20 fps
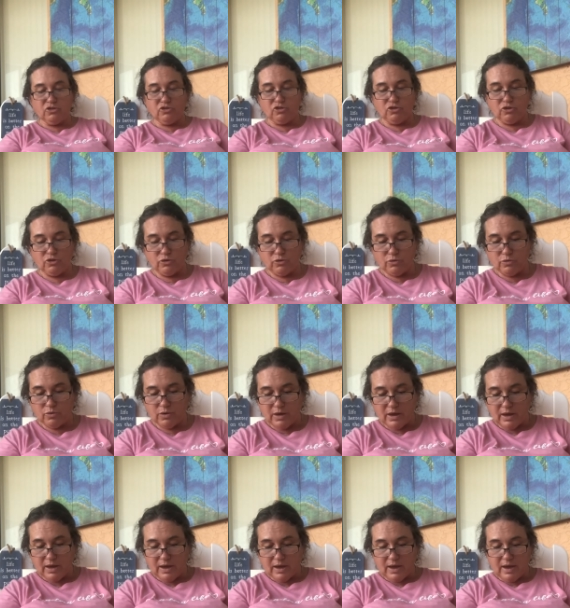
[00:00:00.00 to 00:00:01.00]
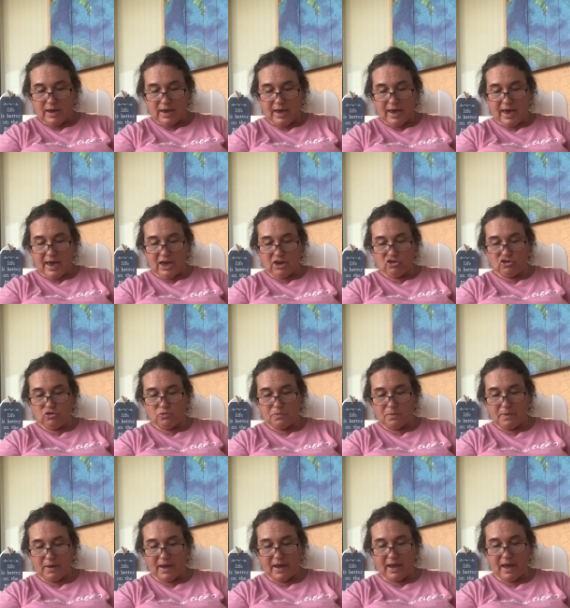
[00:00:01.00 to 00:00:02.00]
to
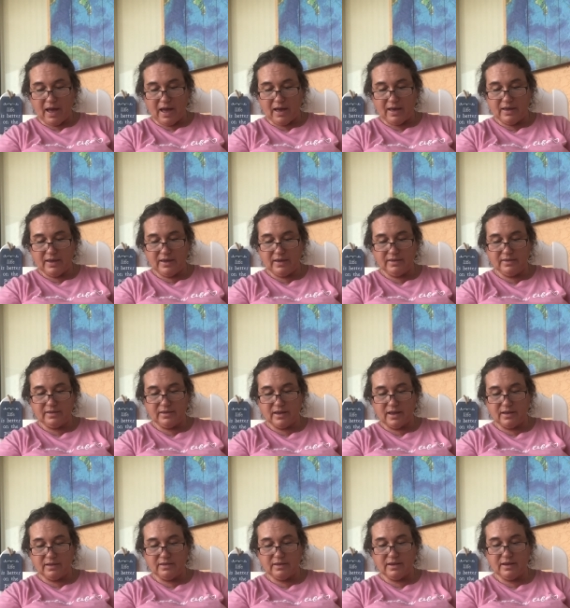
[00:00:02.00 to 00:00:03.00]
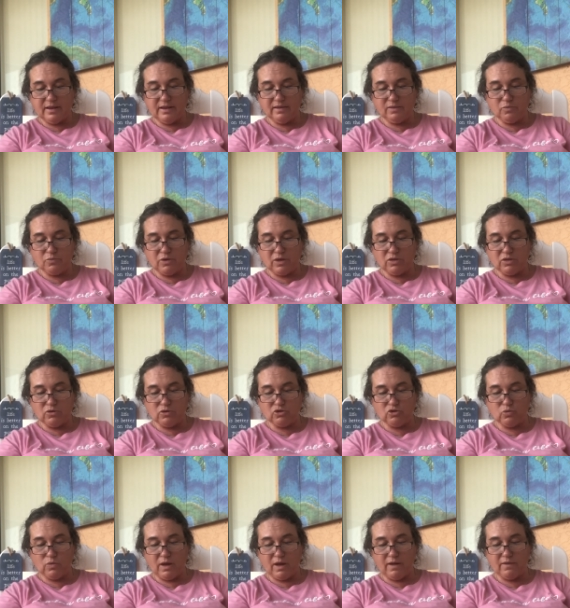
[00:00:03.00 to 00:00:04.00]
Hashbiah, his sons, and his brethren,
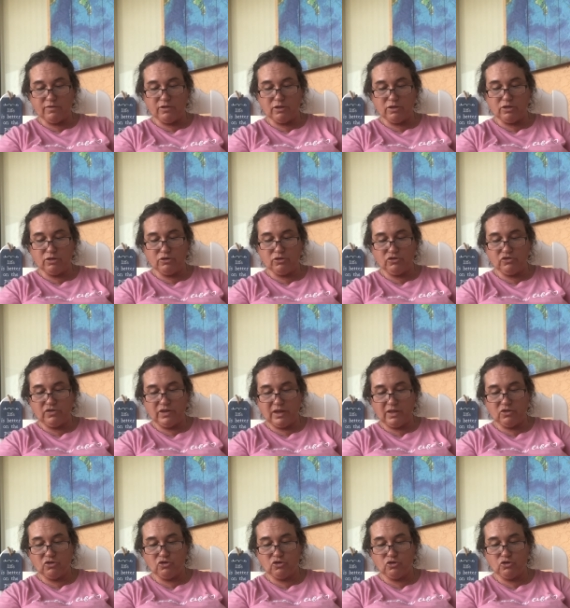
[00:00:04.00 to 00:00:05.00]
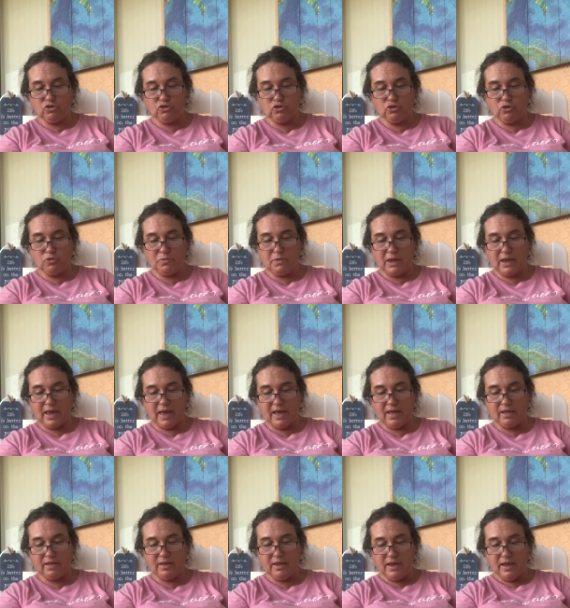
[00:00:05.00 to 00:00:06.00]
12. The thirteenth to
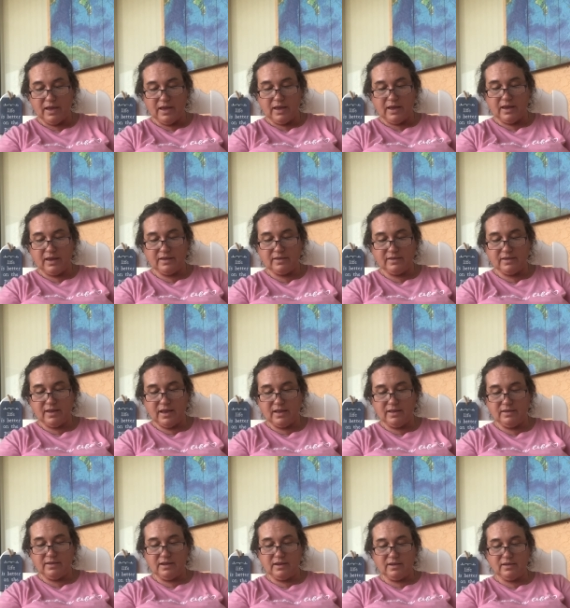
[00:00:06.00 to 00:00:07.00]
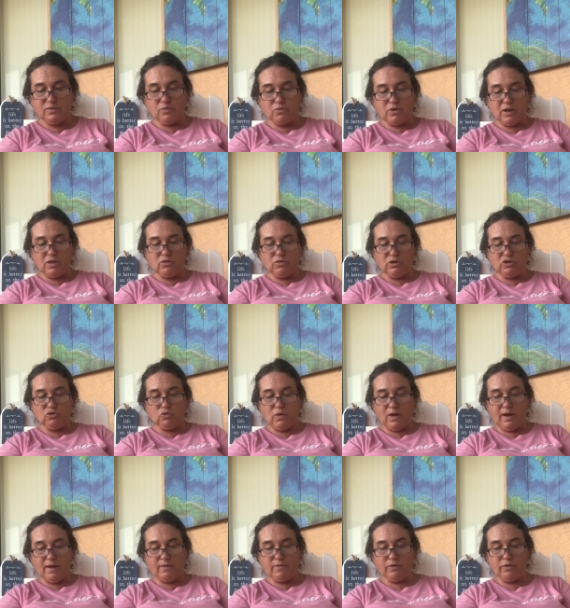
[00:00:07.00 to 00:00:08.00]
Shubiel, his sons, and his brethren,
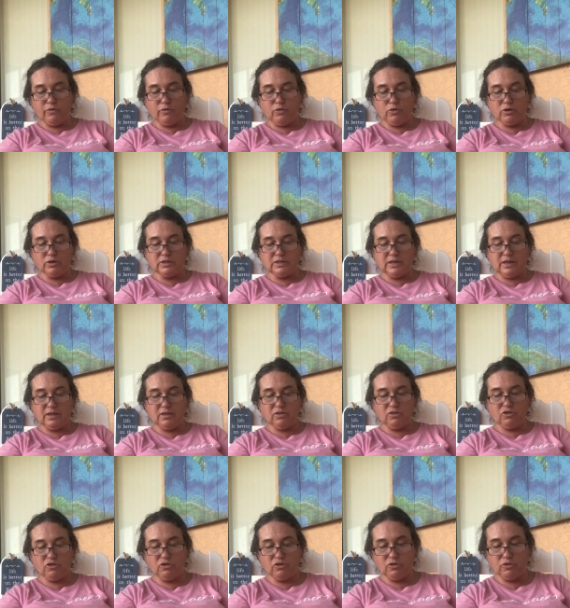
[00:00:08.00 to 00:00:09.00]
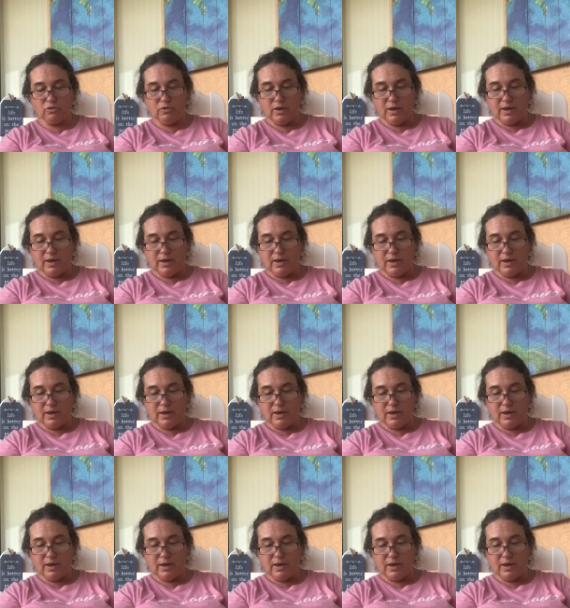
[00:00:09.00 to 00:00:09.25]
12. The fourteenth to